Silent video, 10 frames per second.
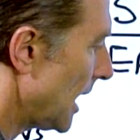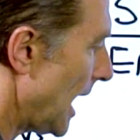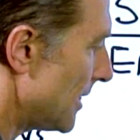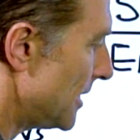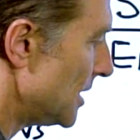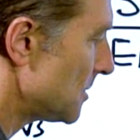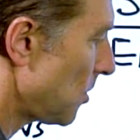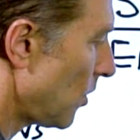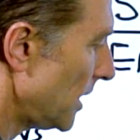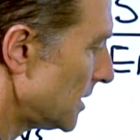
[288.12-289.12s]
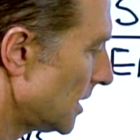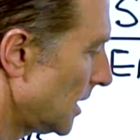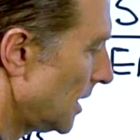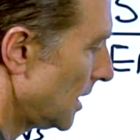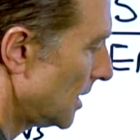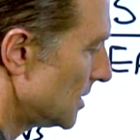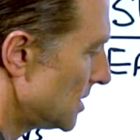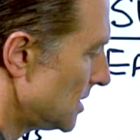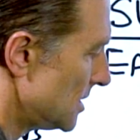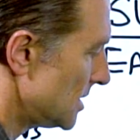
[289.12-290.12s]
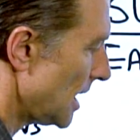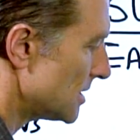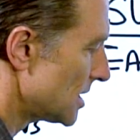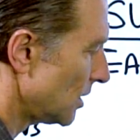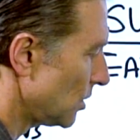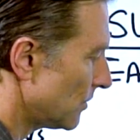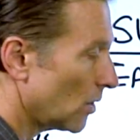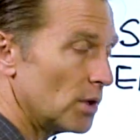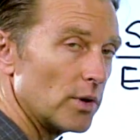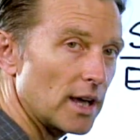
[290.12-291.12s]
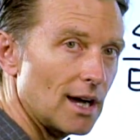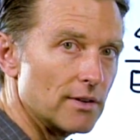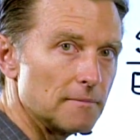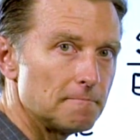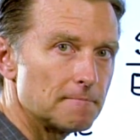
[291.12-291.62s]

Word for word: at this point until you fully recover.